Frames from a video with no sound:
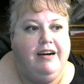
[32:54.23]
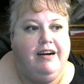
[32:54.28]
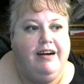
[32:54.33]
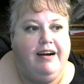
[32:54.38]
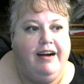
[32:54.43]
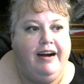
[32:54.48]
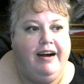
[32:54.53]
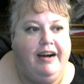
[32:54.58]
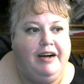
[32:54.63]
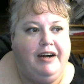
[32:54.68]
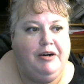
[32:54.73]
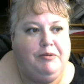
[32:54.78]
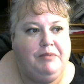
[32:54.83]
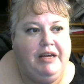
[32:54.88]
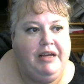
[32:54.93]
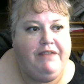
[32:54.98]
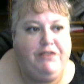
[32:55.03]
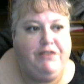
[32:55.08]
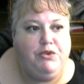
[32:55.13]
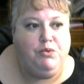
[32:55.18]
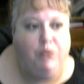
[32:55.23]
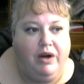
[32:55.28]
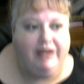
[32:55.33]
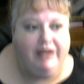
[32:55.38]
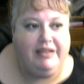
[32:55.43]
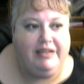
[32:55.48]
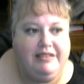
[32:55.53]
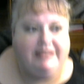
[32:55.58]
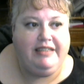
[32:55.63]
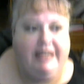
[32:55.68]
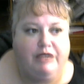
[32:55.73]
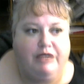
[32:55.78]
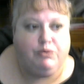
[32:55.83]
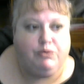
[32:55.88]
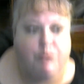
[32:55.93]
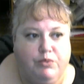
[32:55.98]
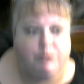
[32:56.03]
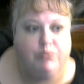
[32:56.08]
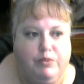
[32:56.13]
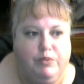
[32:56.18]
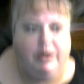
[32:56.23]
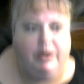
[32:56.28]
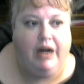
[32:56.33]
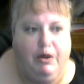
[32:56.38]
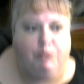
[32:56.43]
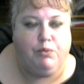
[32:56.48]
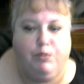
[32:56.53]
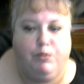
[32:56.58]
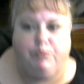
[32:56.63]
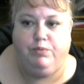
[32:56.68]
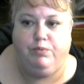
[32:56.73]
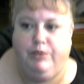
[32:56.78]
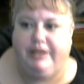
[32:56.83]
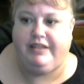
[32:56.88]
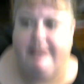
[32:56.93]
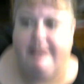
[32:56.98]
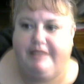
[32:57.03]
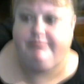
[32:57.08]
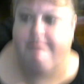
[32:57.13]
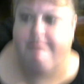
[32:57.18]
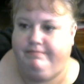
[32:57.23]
If you want to see a really...